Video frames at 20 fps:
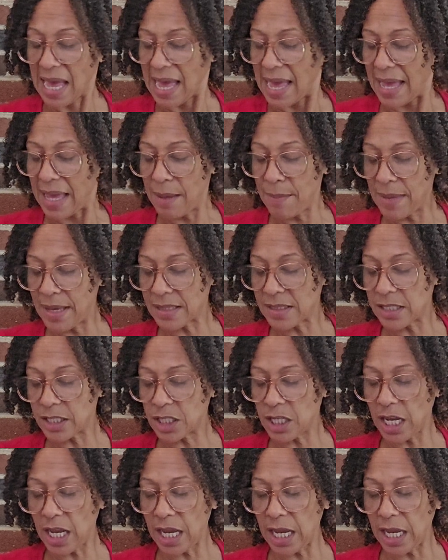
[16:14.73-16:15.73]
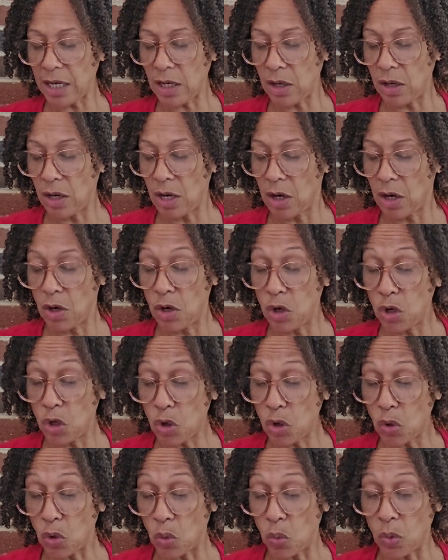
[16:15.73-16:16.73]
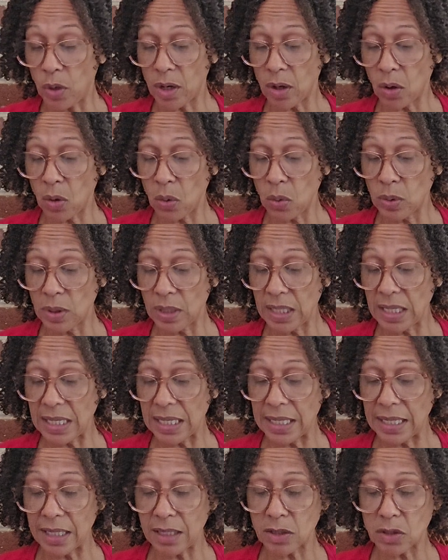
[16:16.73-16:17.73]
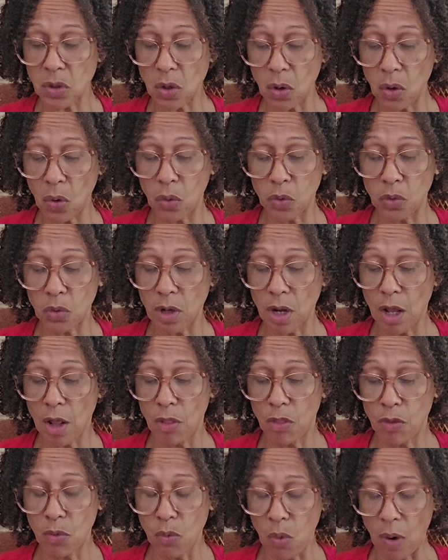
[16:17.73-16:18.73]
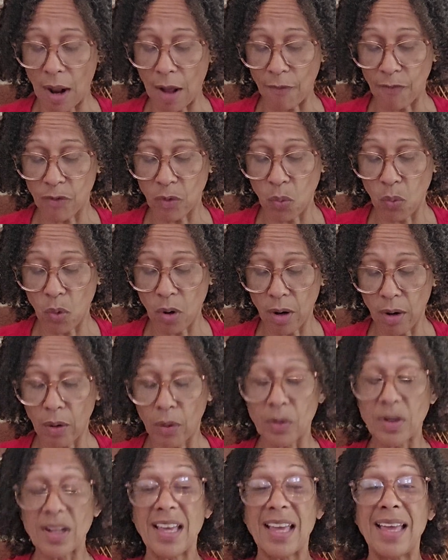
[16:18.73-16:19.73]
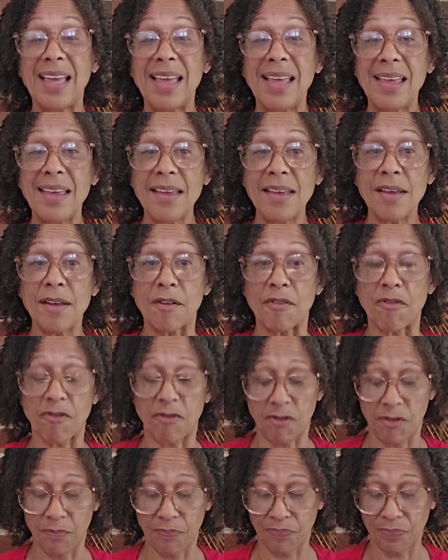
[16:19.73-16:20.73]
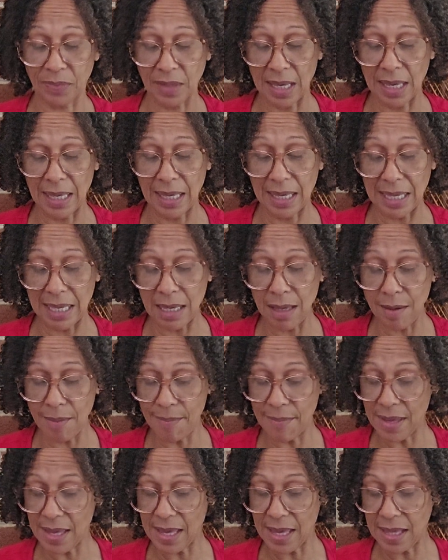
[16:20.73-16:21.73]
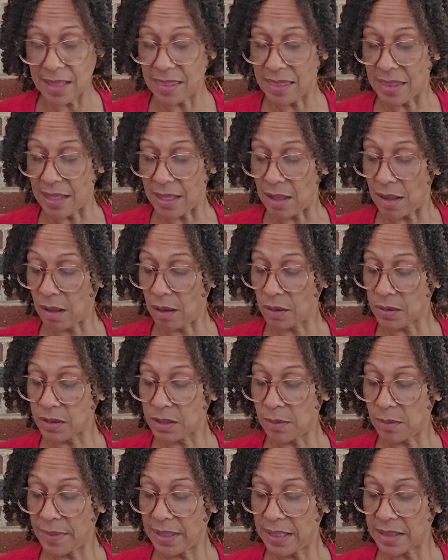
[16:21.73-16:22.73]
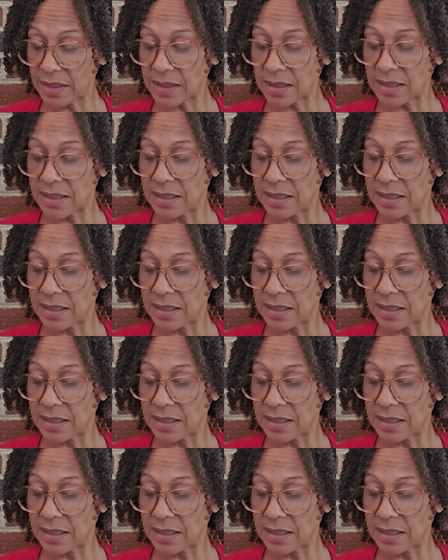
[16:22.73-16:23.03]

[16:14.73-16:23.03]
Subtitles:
a message he knew would only get told throughout the world if he made the ultimate